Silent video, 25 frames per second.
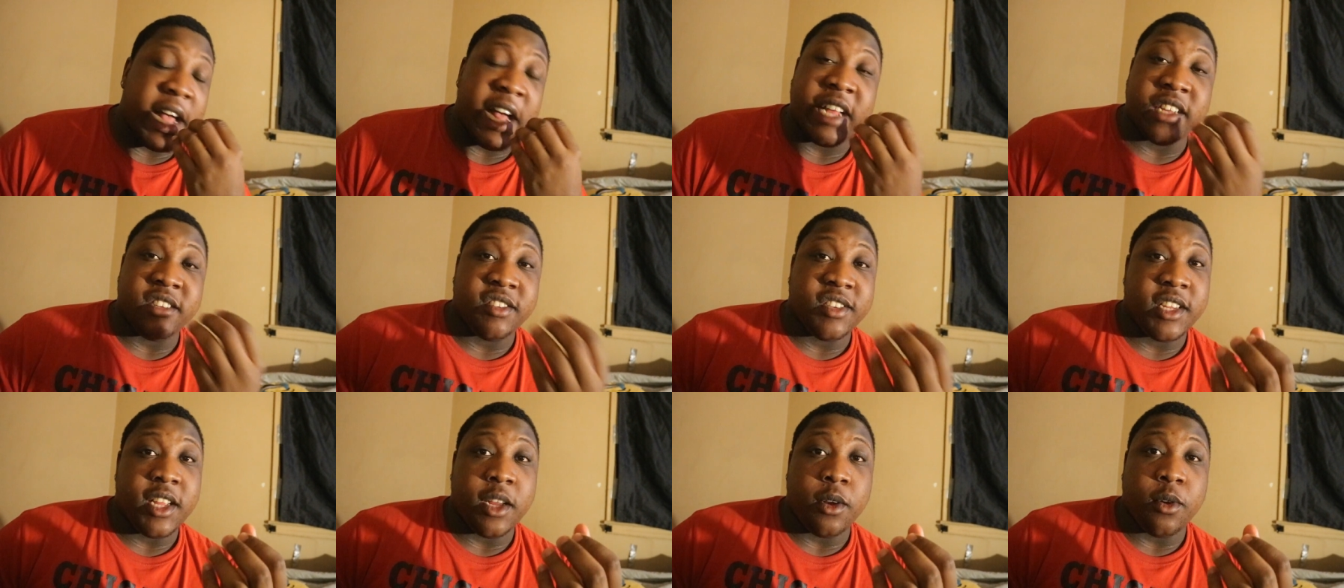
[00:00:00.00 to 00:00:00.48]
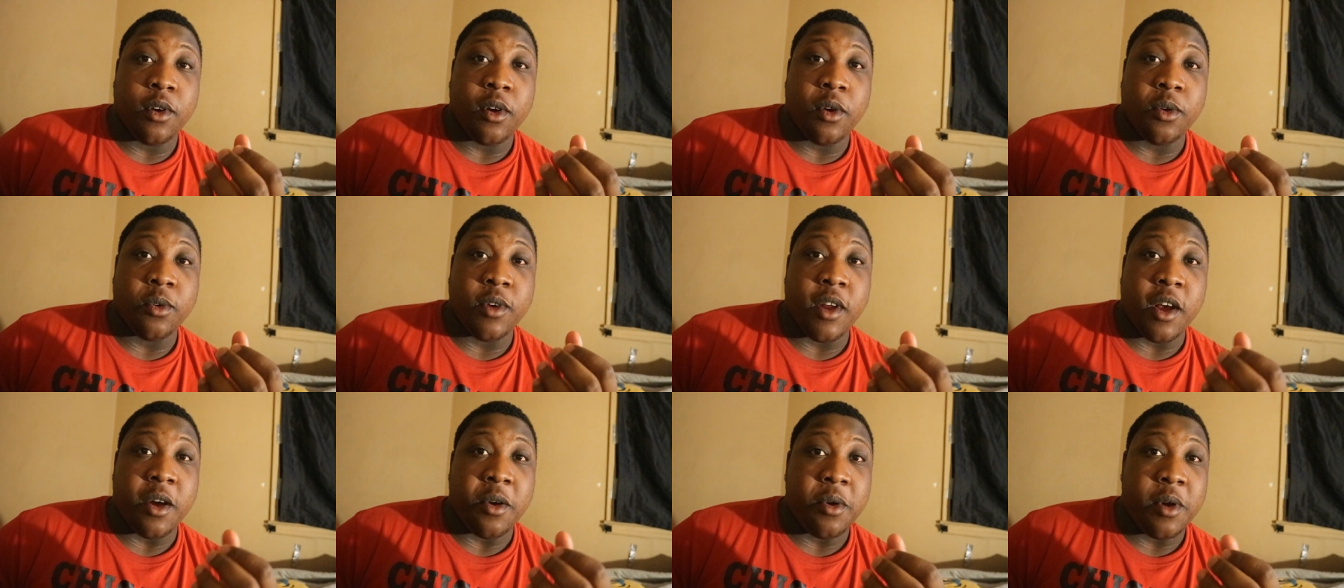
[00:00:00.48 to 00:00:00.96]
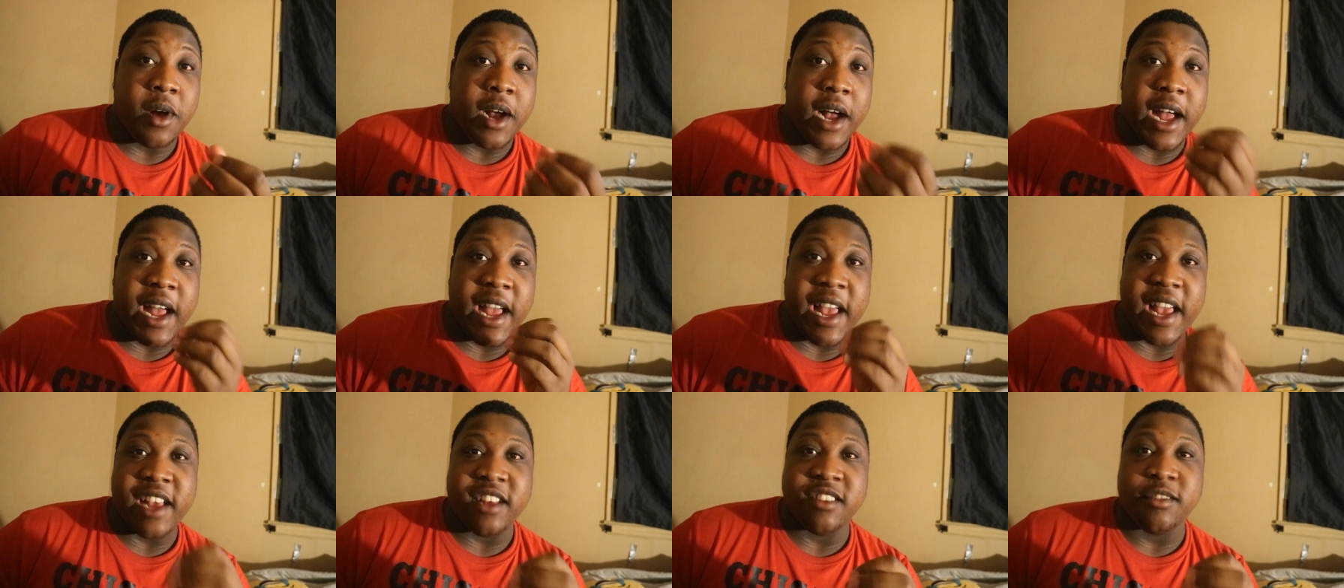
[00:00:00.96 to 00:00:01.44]
I still don't know.
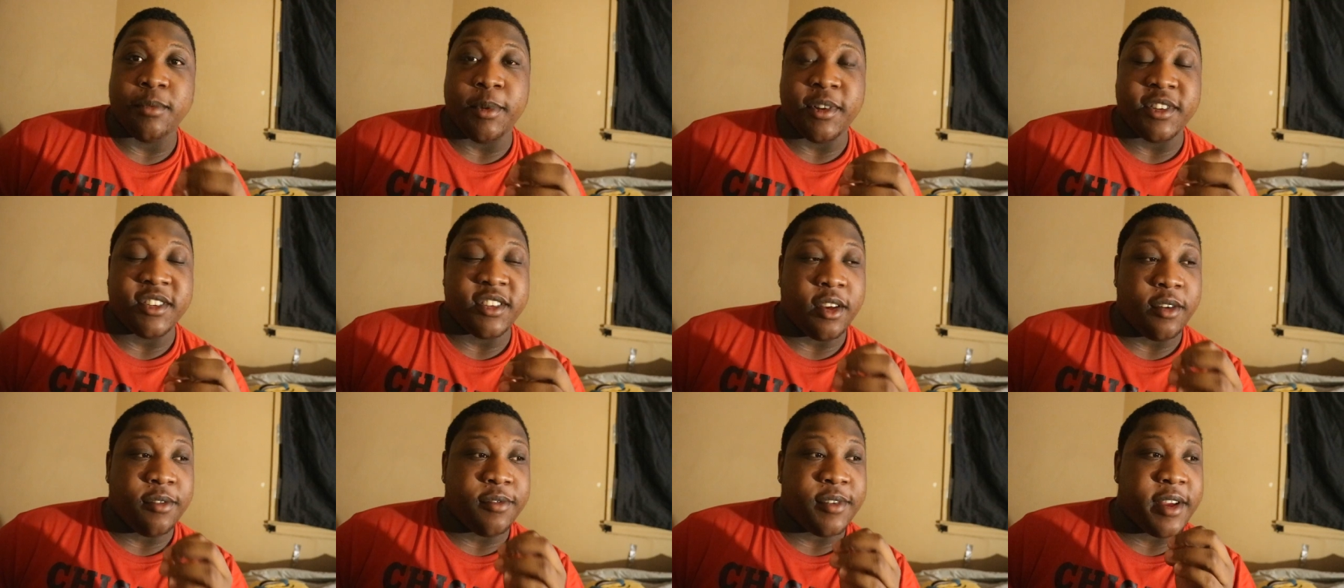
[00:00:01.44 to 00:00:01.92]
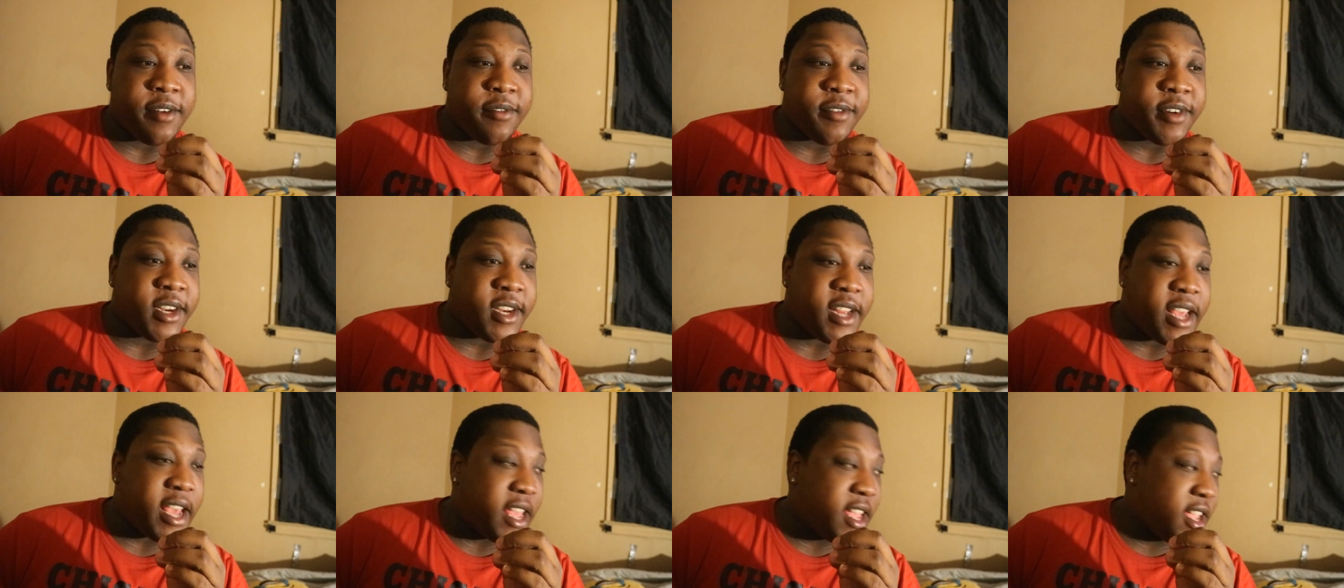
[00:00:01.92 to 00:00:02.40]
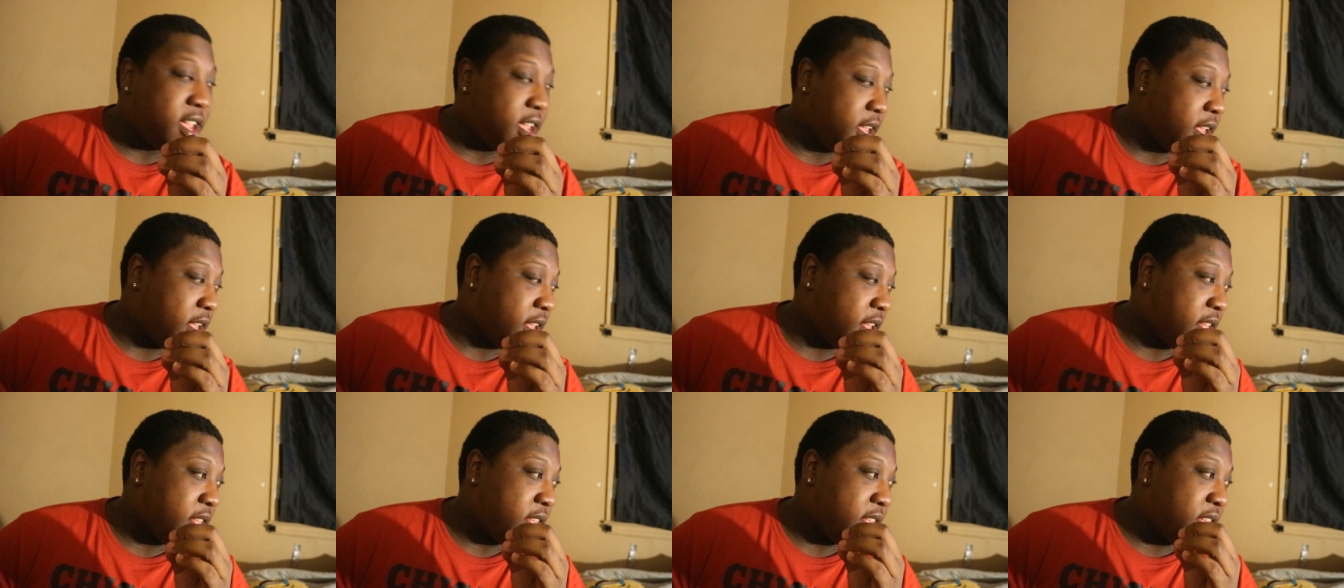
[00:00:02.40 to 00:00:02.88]
I ask myself every day,
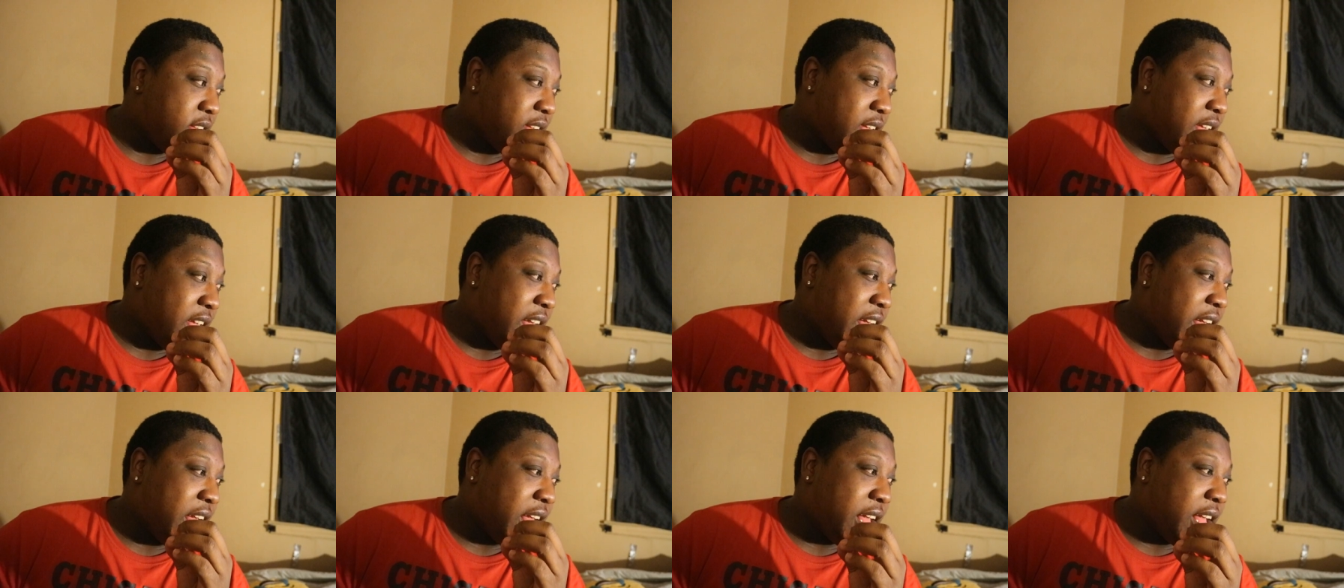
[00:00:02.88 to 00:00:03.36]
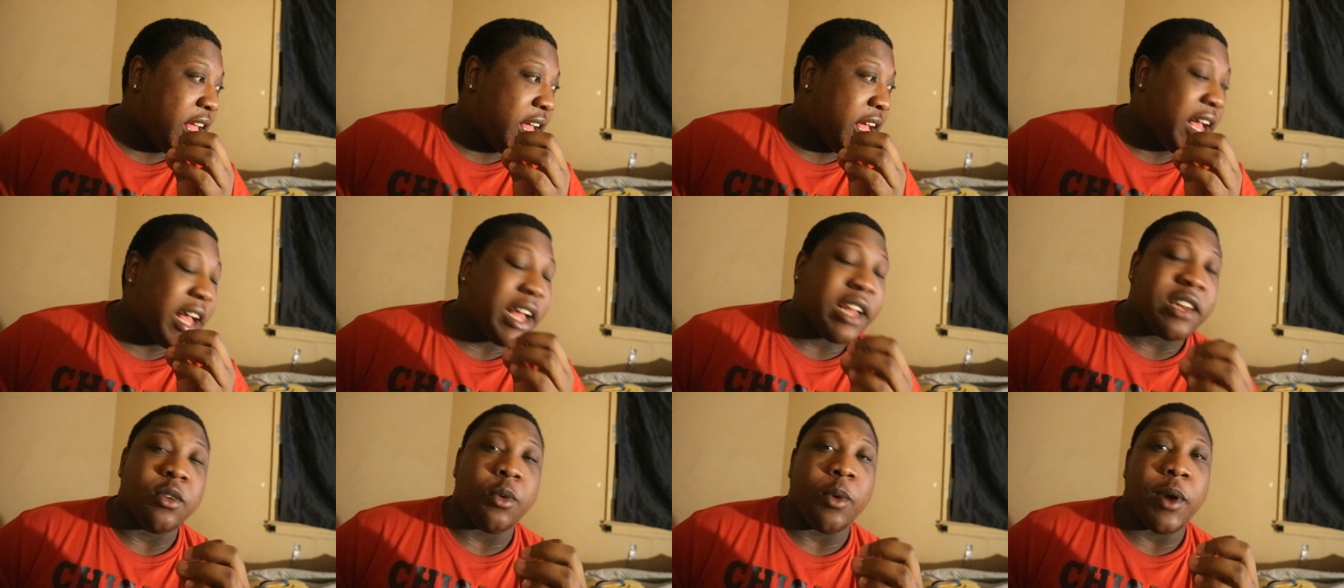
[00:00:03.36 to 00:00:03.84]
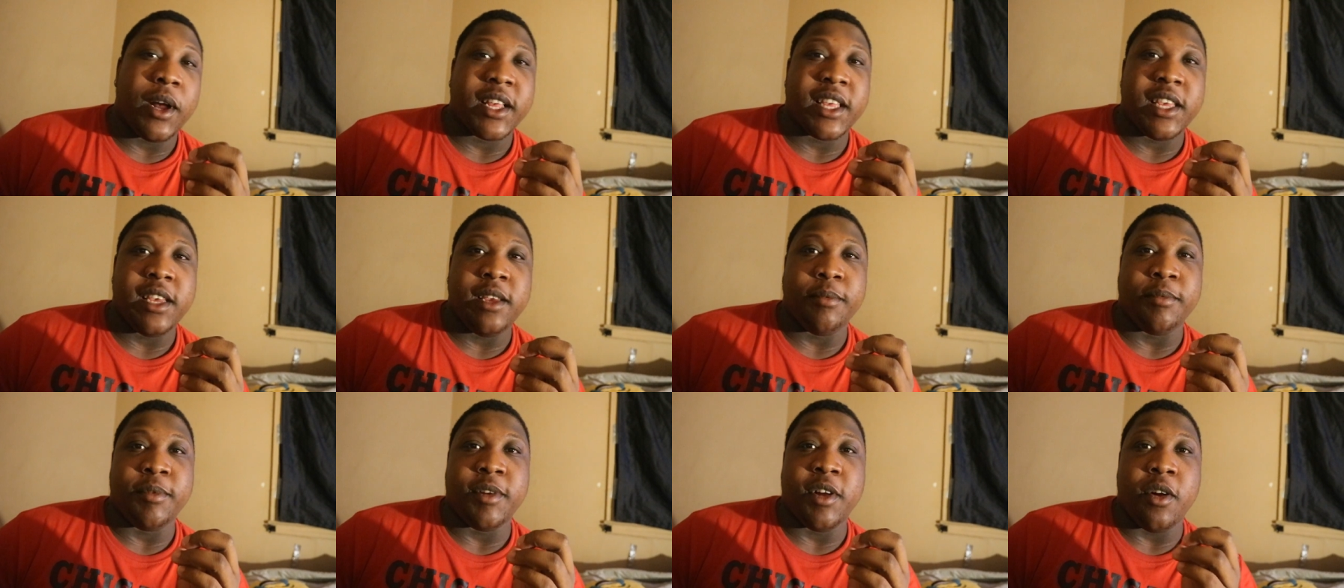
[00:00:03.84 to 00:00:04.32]
how do I
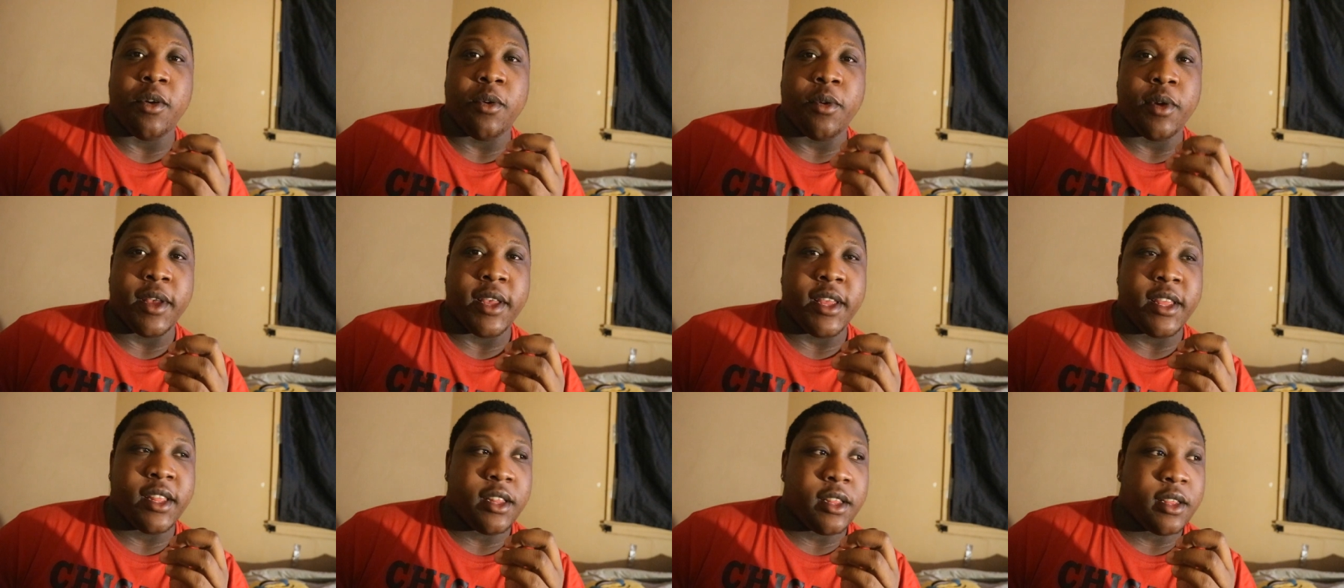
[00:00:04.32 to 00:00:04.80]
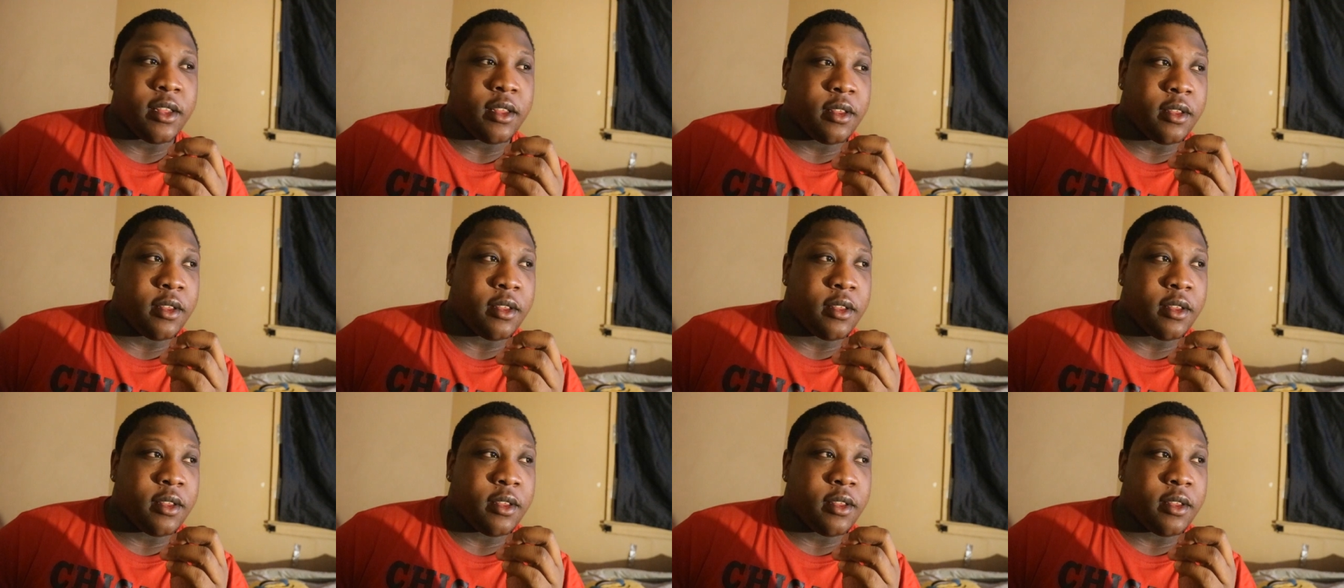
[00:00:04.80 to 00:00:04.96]
keep going?